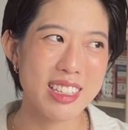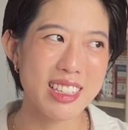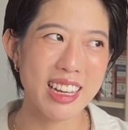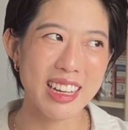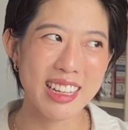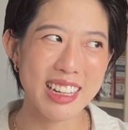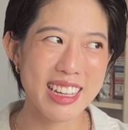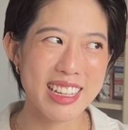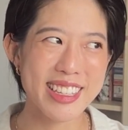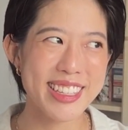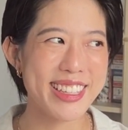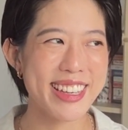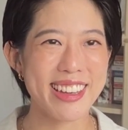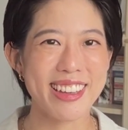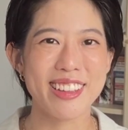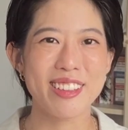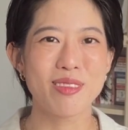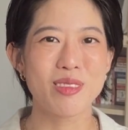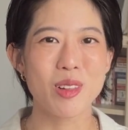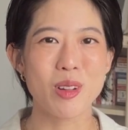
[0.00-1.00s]
I guess,
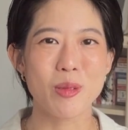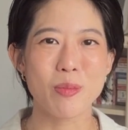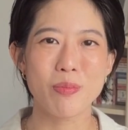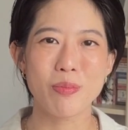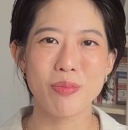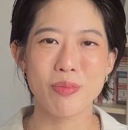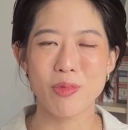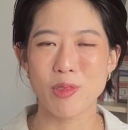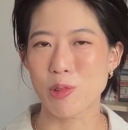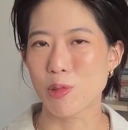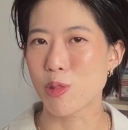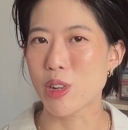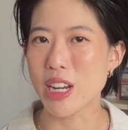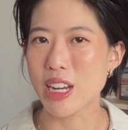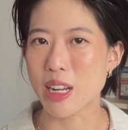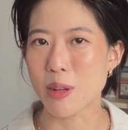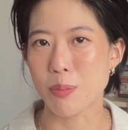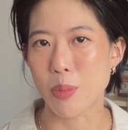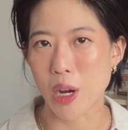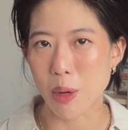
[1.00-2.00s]
that would
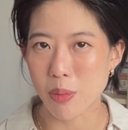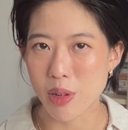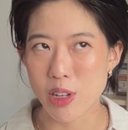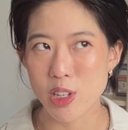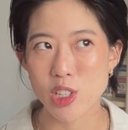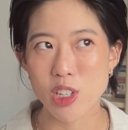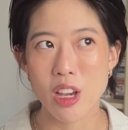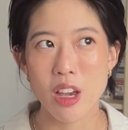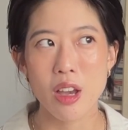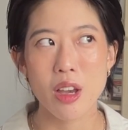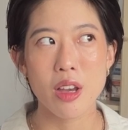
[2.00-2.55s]
read and publish